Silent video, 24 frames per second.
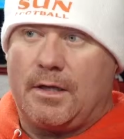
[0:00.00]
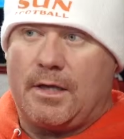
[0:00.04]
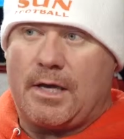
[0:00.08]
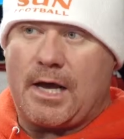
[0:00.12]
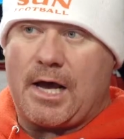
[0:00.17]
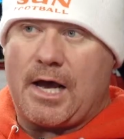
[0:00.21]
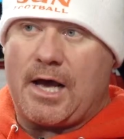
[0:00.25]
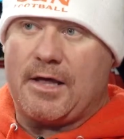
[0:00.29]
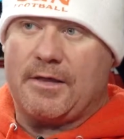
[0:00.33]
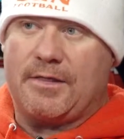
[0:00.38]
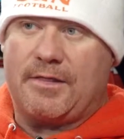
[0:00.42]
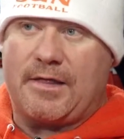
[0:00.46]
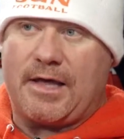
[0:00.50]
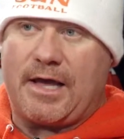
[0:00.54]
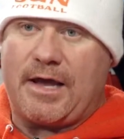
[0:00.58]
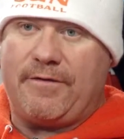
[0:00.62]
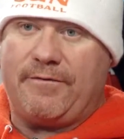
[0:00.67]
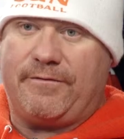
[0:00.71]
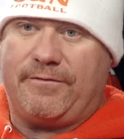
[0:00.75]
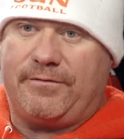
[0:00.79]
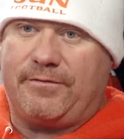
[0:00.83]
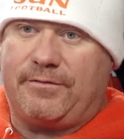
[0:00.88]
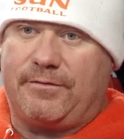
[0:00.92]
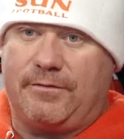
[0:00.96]
Yeah,
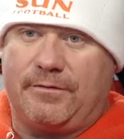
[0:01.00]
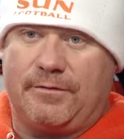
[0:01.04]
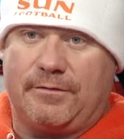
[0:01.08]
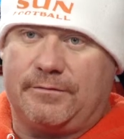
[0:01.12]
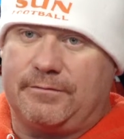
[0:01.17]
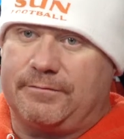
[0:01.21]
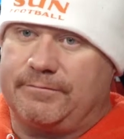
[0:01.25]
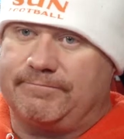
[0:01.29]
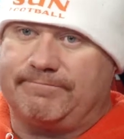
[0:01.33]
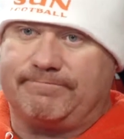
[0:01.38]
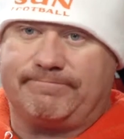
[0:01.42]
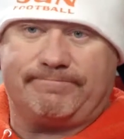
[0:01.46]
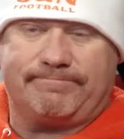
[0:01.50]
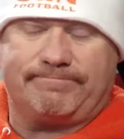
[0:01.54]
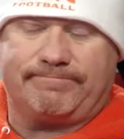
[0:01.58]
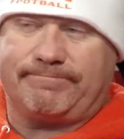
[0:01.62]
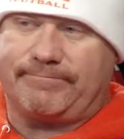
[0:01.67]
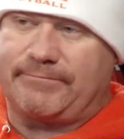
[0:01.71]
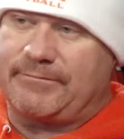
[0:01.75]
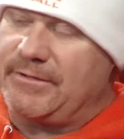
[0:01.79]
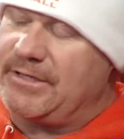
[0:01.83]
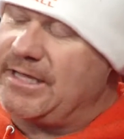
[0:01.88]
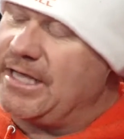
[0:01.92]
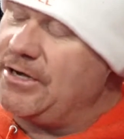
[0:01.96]
they
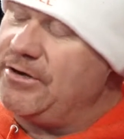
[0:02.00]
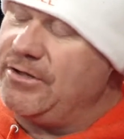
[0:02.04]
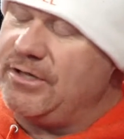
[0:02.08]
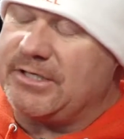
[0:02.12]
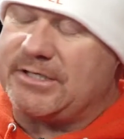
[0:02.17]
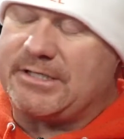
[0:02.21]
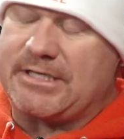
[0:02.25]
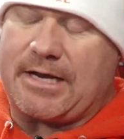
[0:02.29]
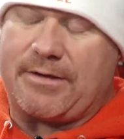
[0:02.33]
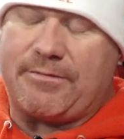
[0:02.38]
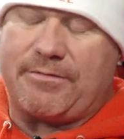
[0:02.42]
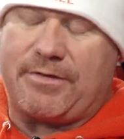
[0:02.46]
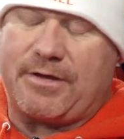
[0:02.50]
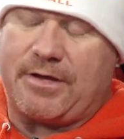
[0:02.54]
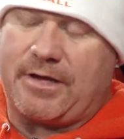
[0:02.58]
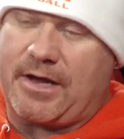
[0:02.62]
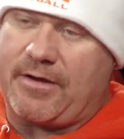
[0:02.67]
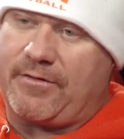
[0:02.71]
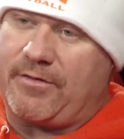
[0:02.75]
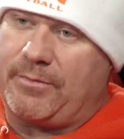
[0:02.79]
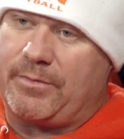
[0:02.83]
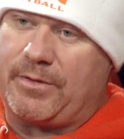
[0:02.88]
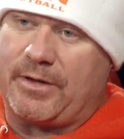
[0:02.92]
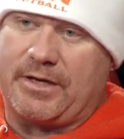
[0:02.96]
do the same thing
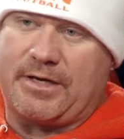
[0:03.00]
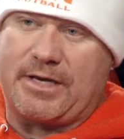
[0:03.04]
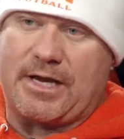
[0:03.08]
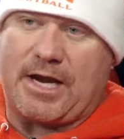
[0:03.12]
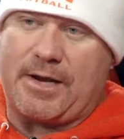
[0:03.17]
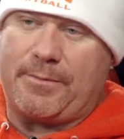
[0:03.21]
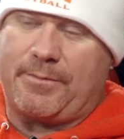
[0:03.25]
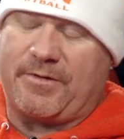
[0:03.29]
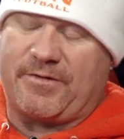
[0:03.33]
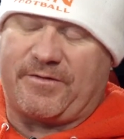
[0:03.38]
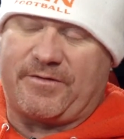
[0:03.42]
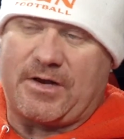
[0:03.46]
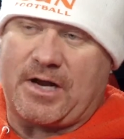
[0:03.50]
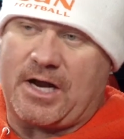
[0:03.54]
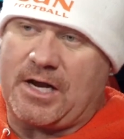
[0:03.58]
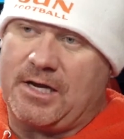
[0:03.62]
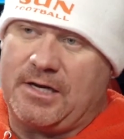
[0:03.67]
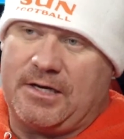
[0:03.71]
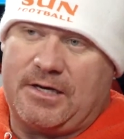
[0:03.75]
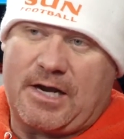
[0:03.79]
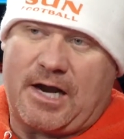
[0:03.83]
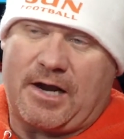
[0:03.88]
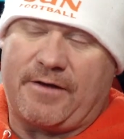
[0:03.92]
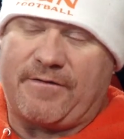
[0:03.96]
every play.
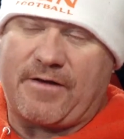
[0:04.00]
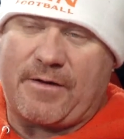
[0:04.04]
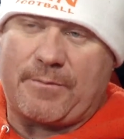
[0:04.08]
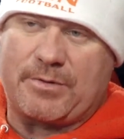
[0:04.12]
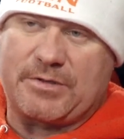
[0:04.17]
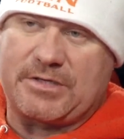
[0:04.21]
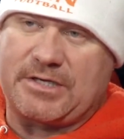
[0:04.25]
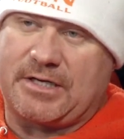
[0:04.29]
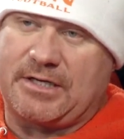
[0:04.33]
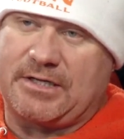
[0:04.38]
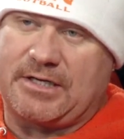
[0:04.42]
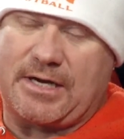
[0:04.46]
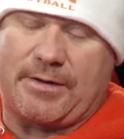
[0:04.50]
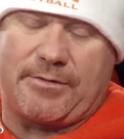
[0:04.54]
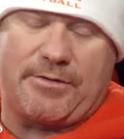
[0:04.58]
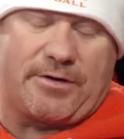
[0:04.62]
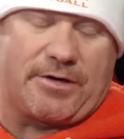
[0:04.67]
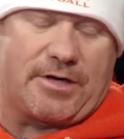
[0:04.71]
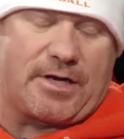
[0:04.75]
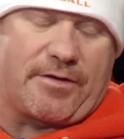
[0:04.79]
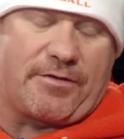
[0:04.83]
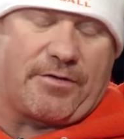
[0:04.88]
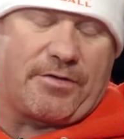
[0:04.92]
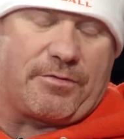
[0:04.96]
95% of the time they're
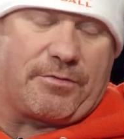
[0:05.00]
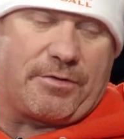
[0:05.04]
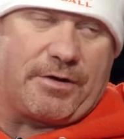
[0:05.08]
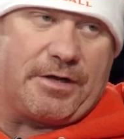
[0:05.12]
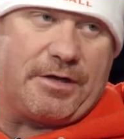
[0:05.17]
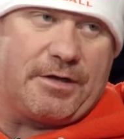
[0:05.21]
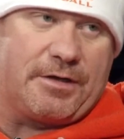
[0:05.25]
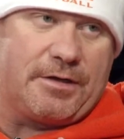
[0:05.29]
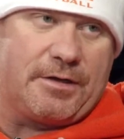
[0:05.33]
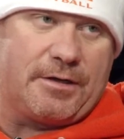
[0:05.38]
in cover 3.